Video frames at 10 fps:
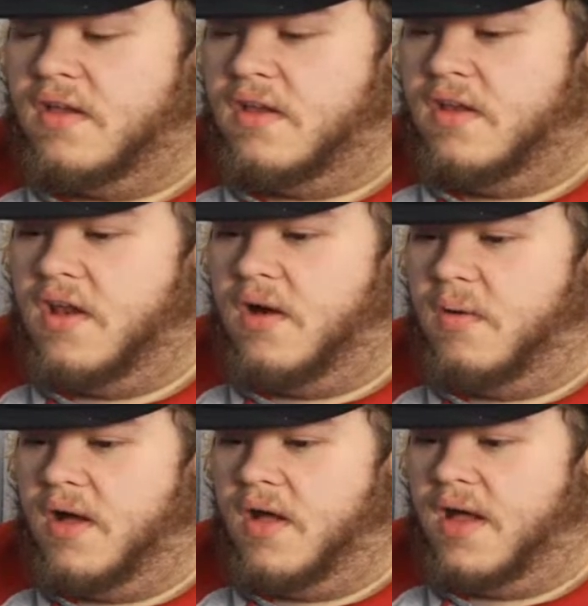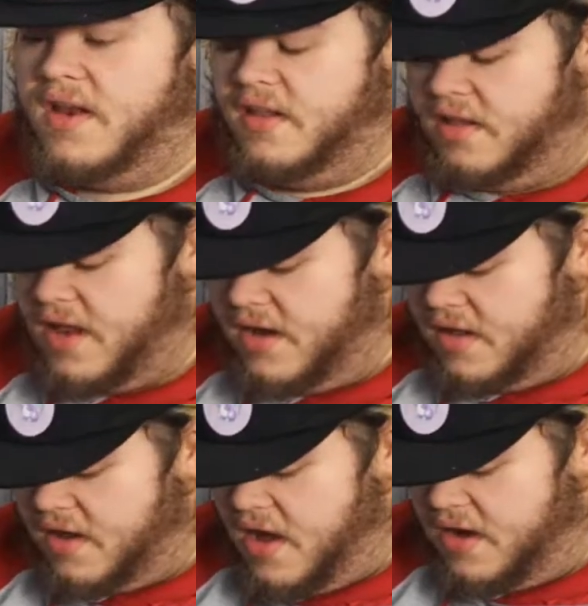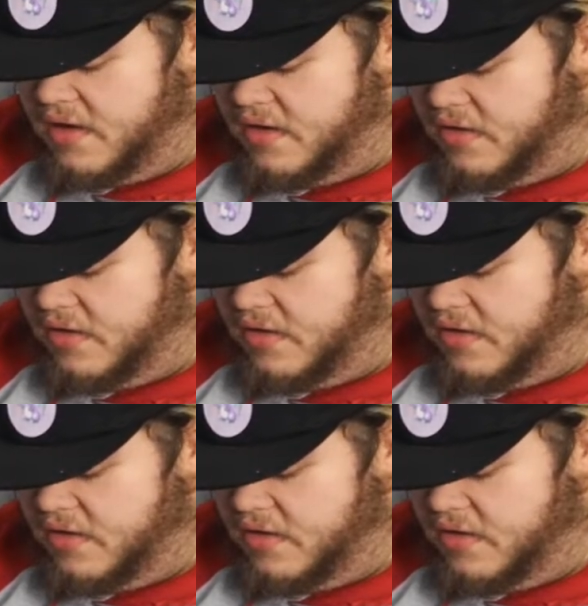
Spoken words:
no I need the cutting